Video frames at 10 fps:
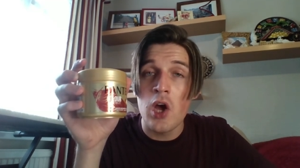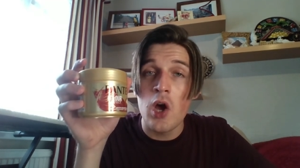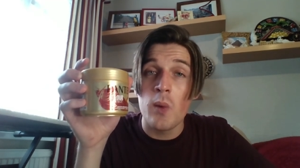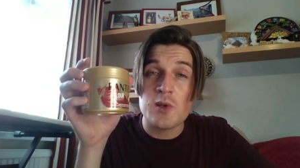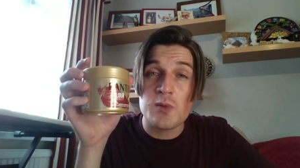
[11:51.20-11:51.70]

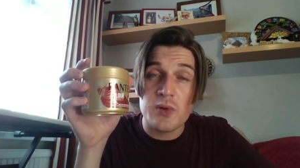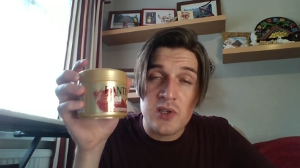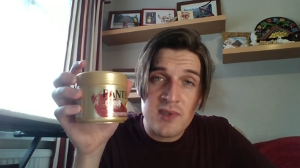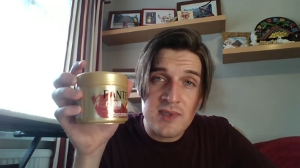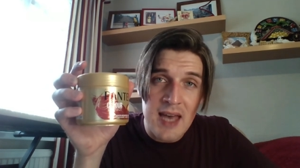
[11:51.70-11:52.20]
which
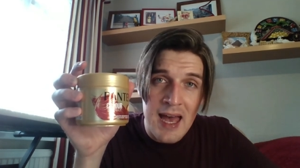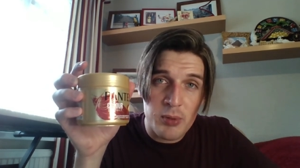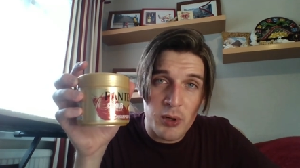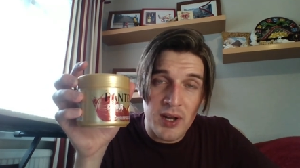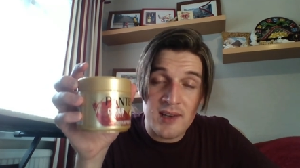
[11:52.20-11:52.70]
produces hair
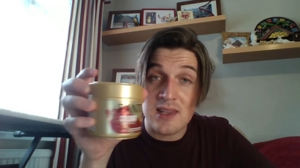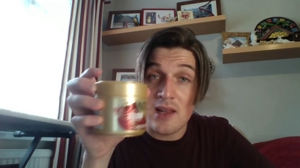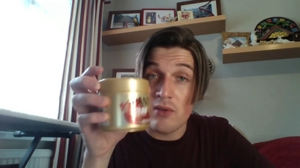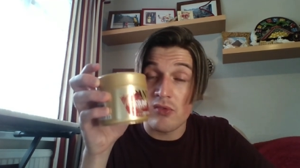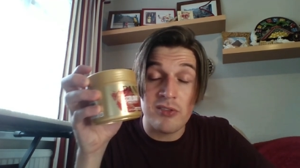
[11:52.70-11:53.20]
products and
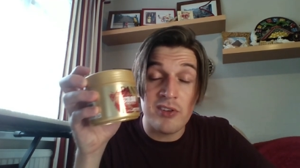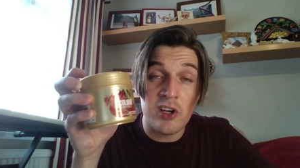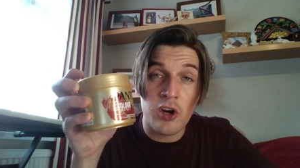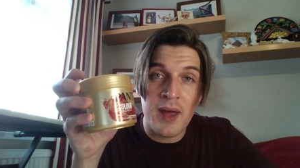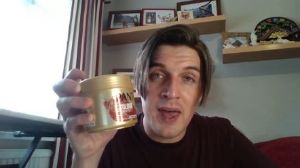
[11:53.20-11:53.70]
they're really really good
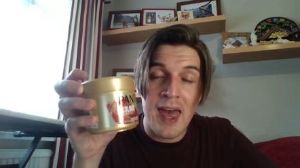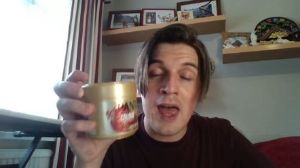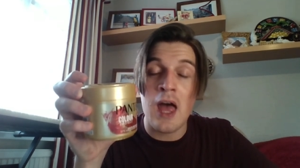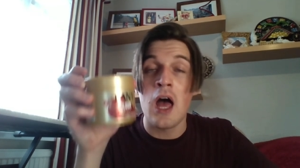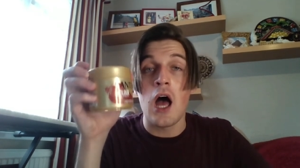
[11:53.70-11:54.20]
on my
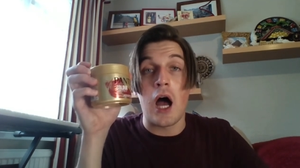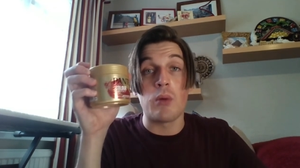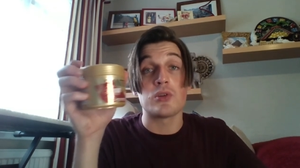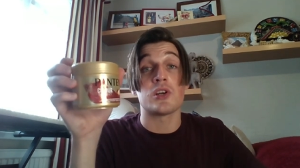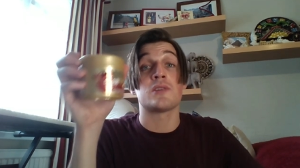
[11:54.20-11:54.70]
hair I will
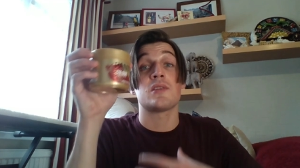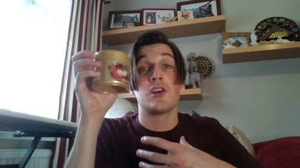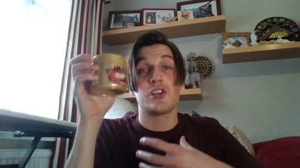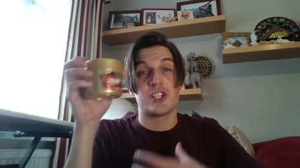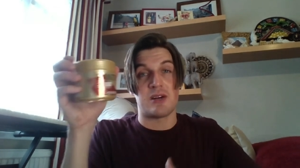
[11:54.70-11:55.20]
just
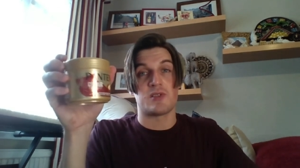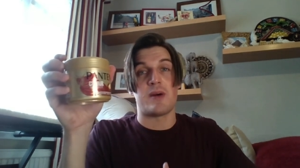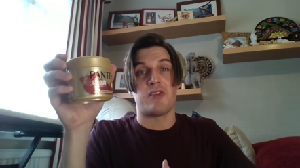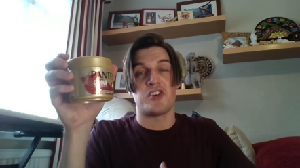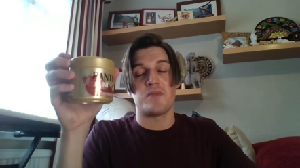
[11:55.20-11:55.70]
shout
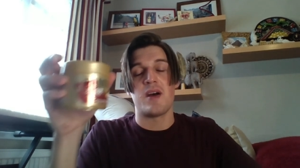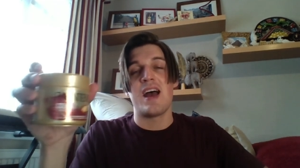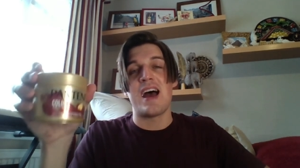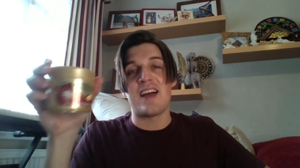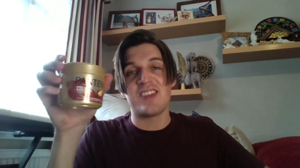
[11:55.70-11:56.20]
about them
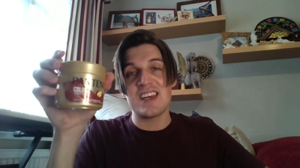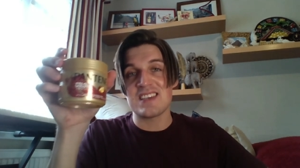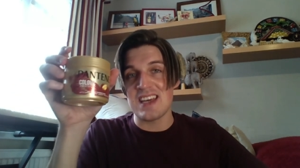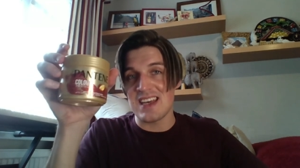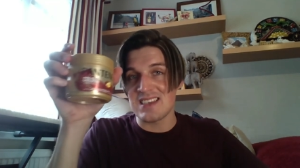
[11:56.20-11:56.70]
and this
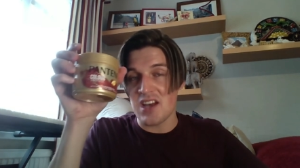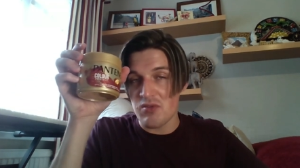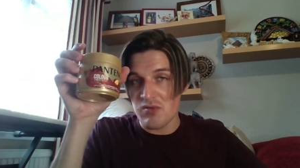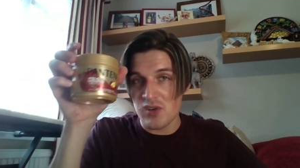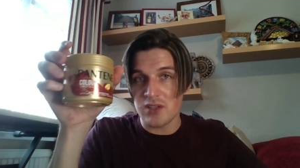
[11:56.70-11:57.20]
is
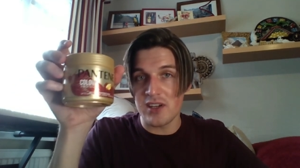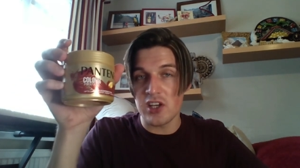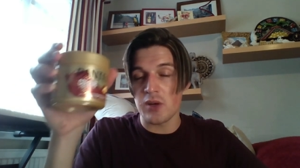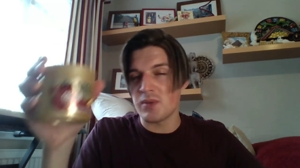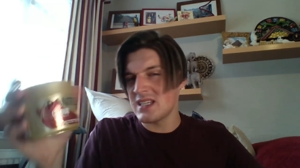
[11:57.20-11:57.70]
really really
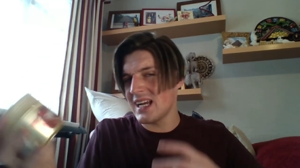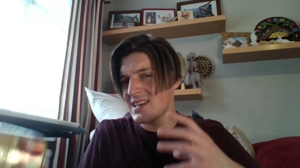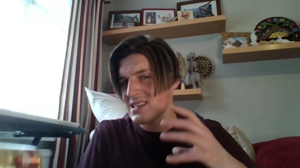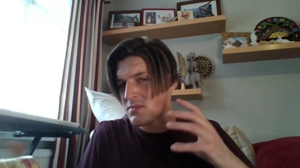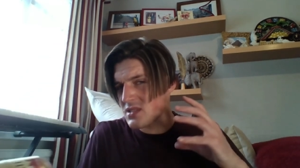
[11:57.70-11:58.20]
good particularly
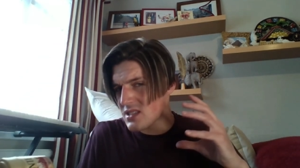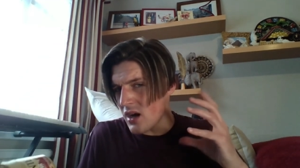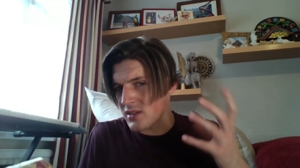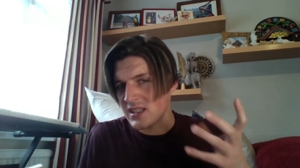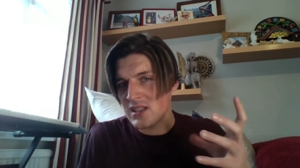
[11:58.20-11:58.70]
as I'm
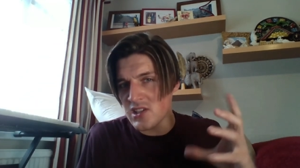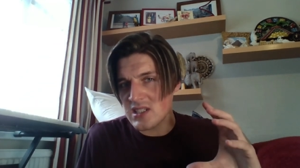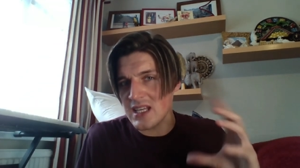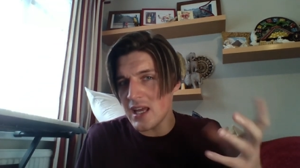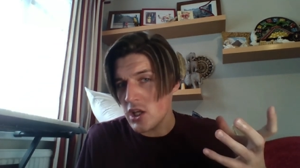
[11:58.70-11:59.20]
starting just to
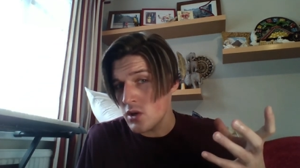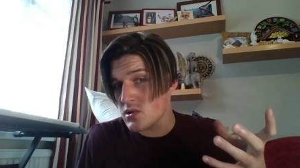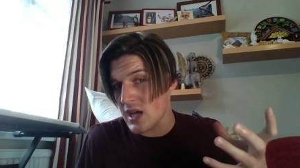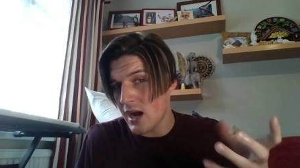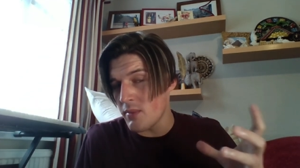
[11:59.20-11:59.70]
get used
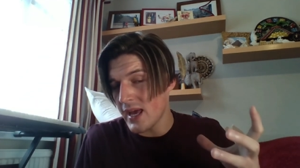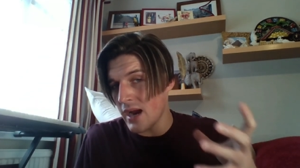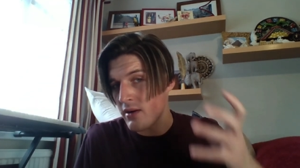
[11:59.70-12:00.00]
to how my hair